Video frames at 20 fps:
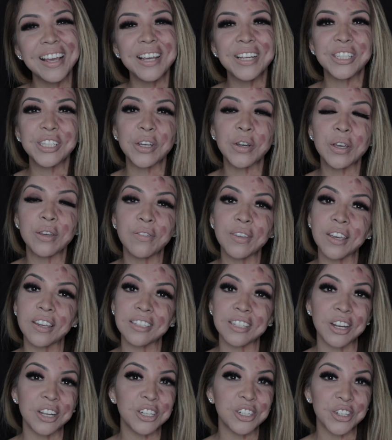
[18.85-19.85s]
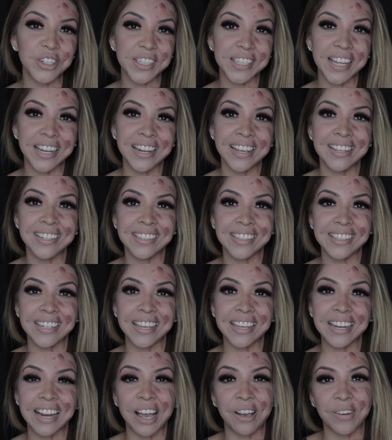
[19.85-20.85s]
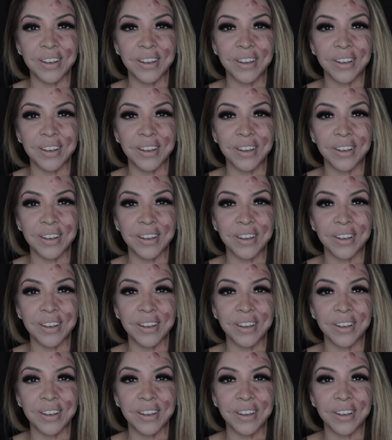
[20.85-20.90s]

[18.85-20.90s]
So if you guys are interested in seeing how